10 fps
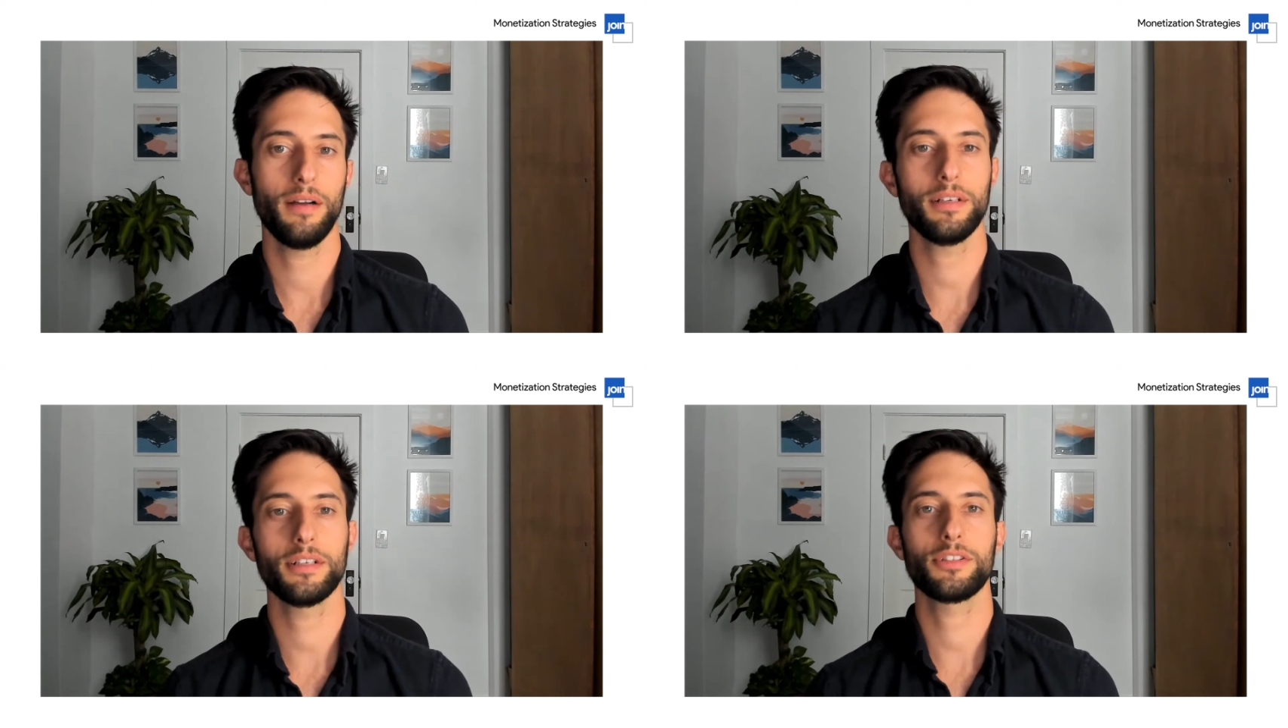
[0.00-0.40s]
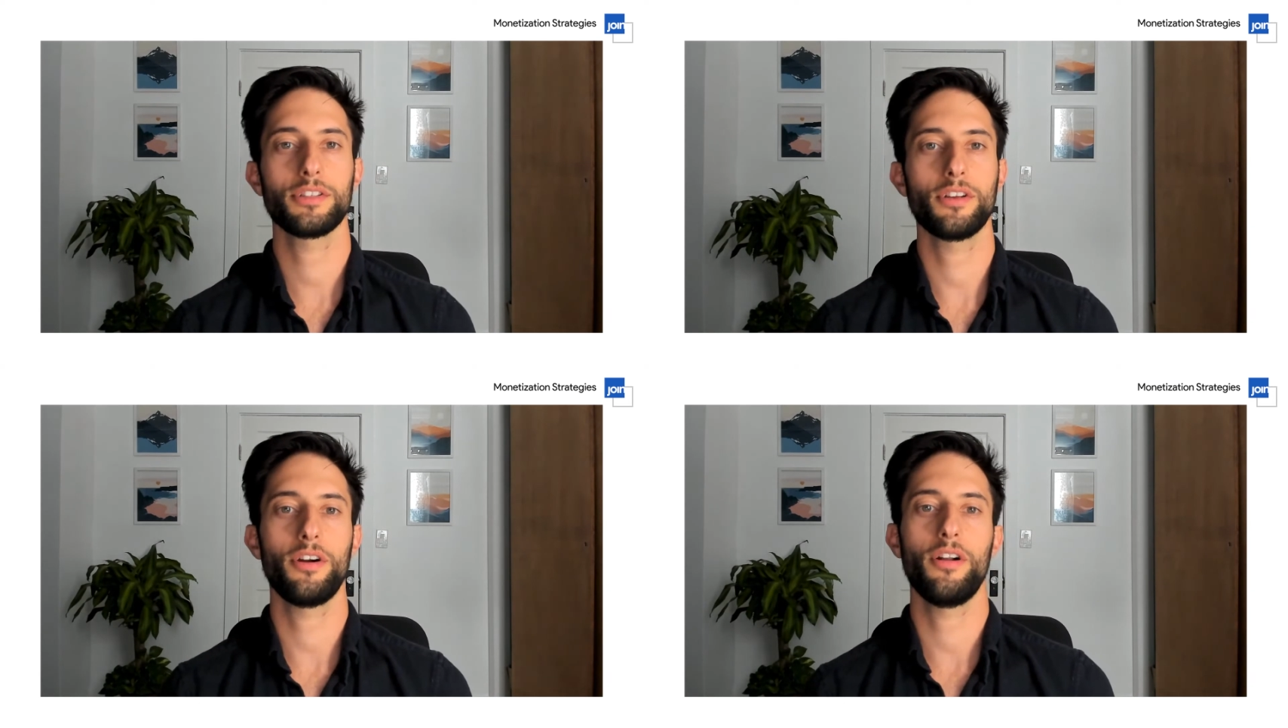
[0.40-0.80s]
I'm going to
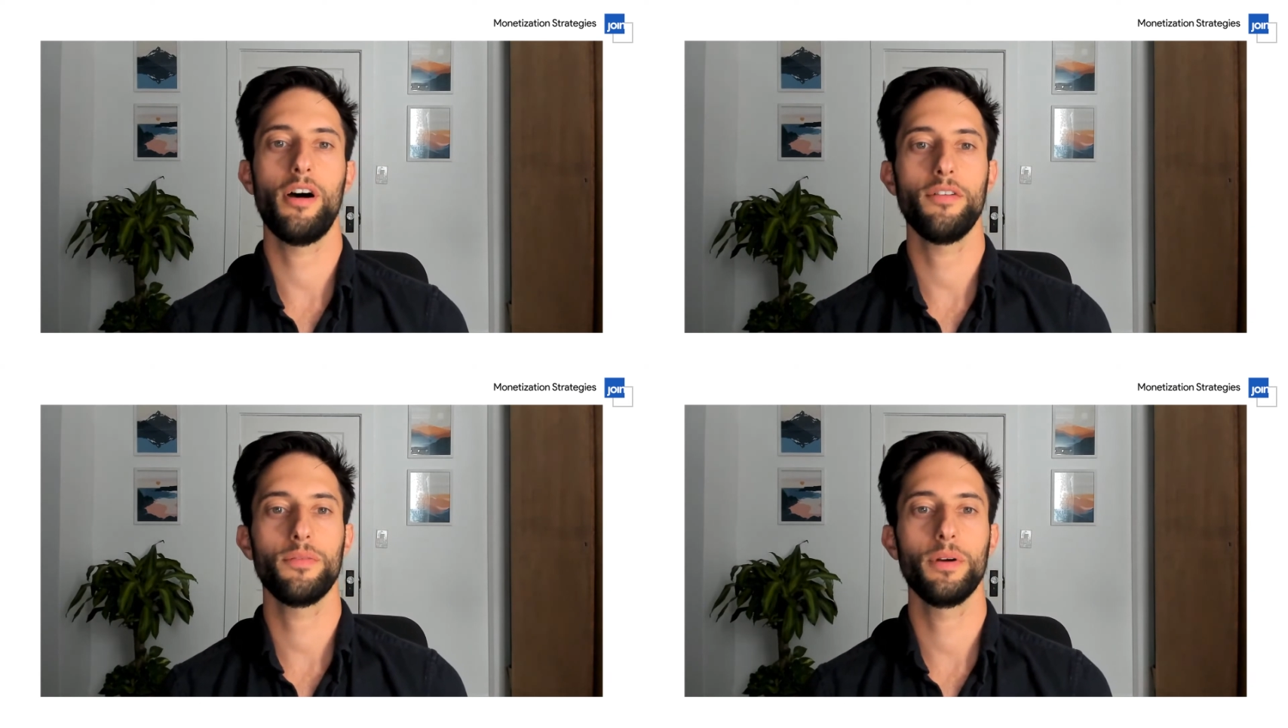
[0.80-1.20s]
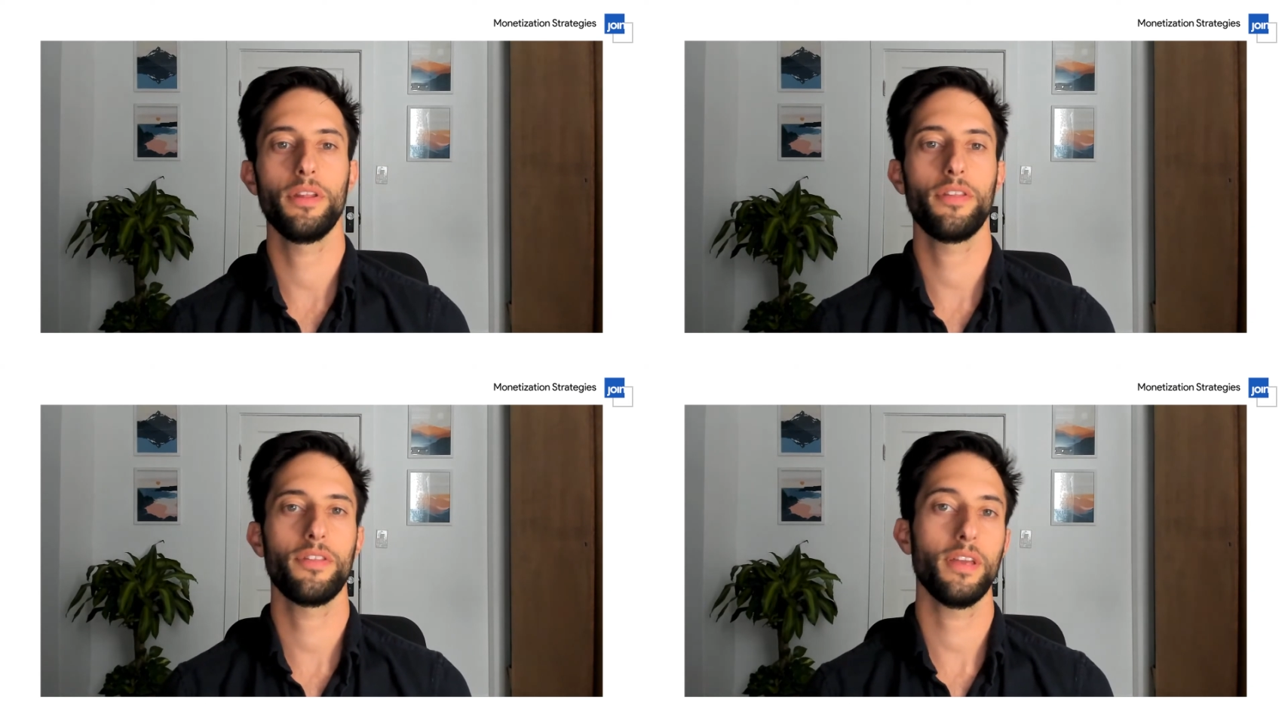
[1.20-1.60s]
start off
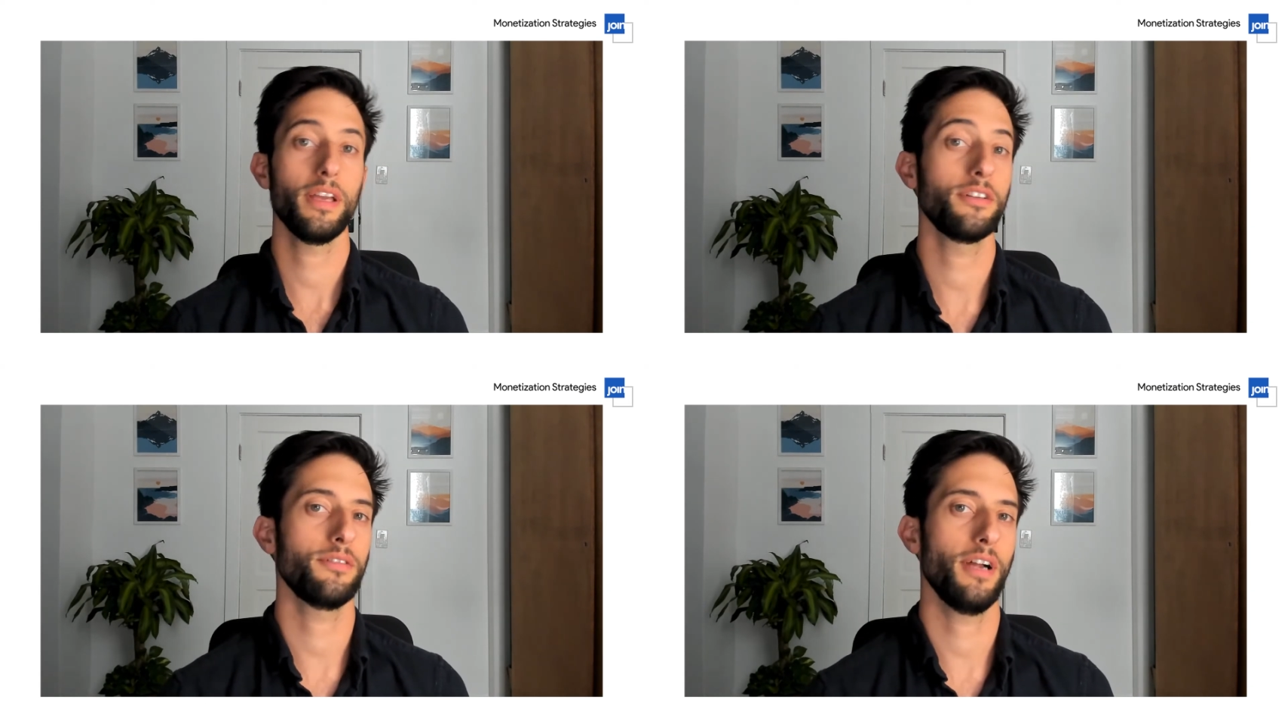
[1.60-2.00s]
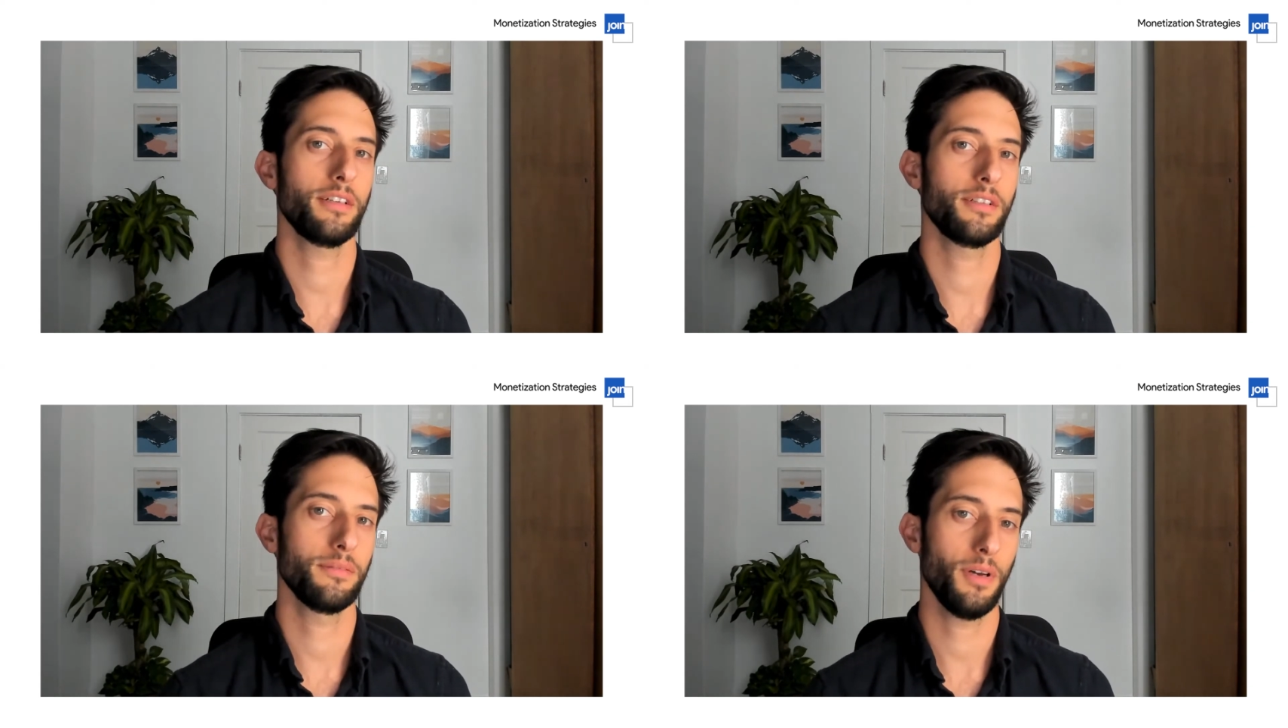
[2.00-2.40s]
with
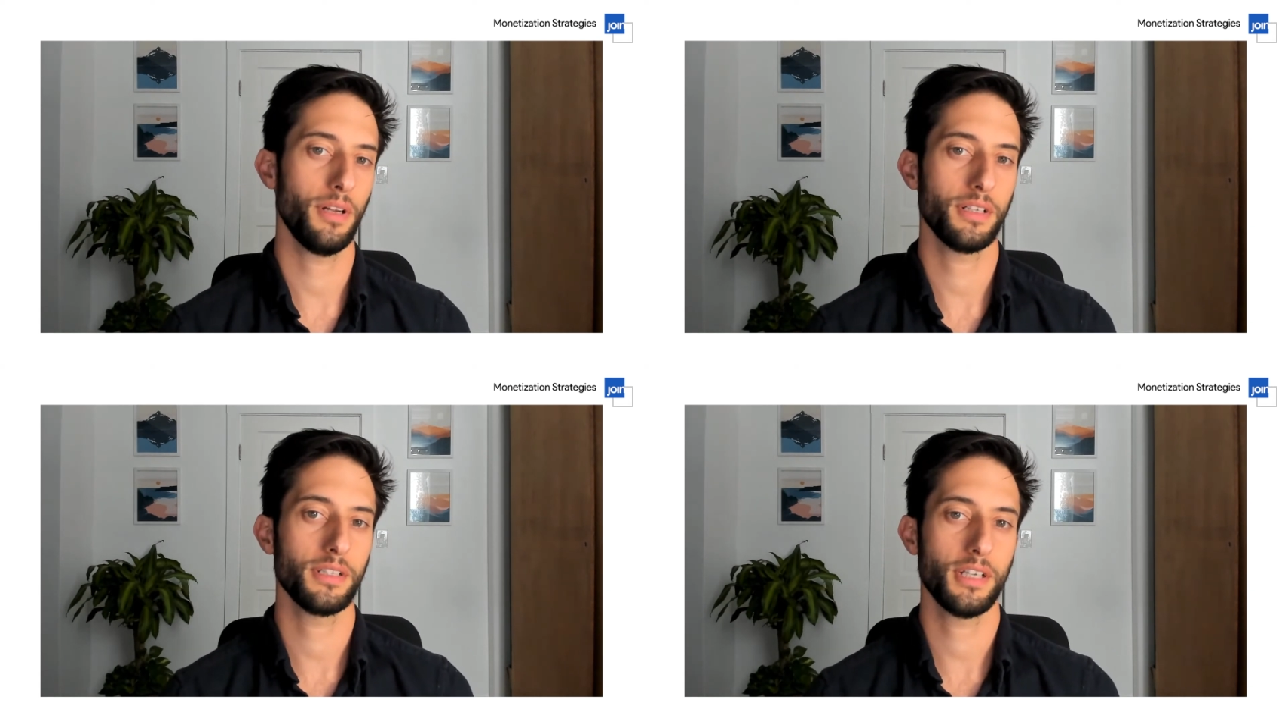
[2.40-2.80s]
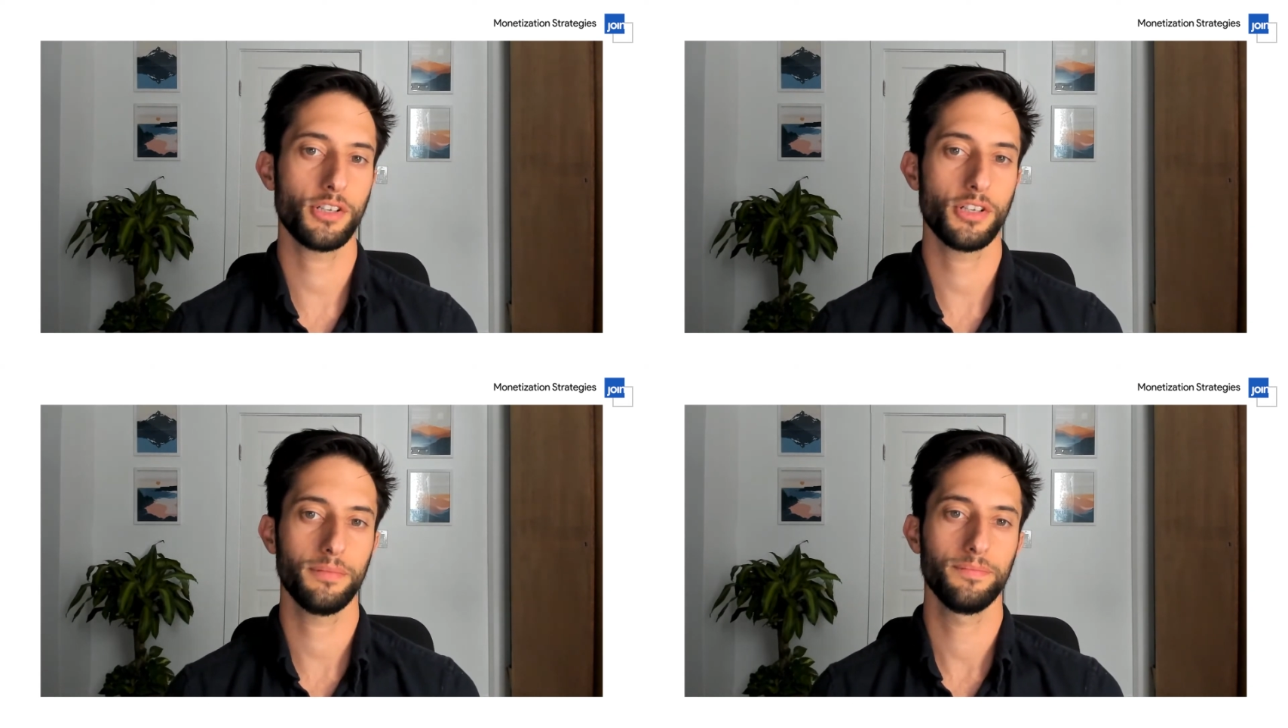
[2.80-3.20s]
indirect
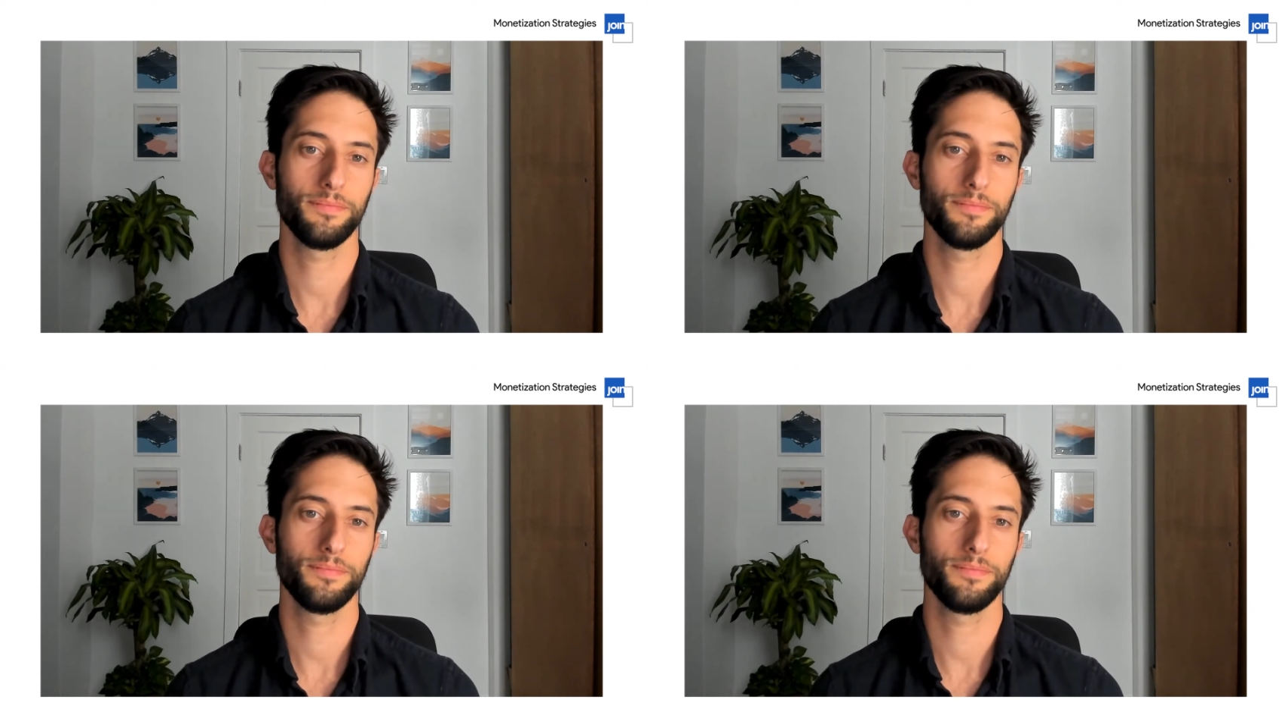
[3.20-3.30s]
monetization.